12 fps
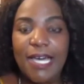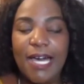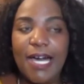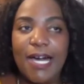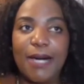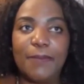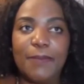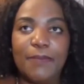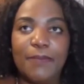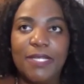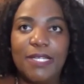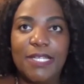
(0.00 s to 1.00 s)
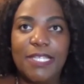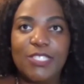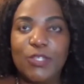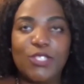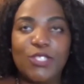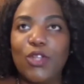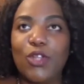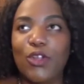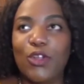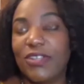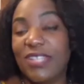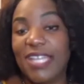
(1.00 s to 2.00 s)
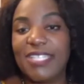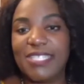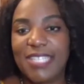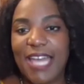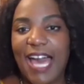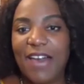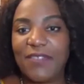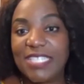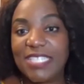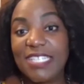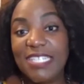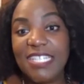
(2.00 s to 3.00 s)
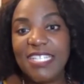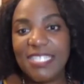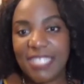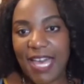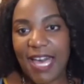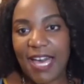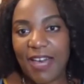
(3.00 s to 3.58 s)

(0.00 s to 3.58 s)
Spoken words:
um so it's no longer a nice to have, it's a need to have.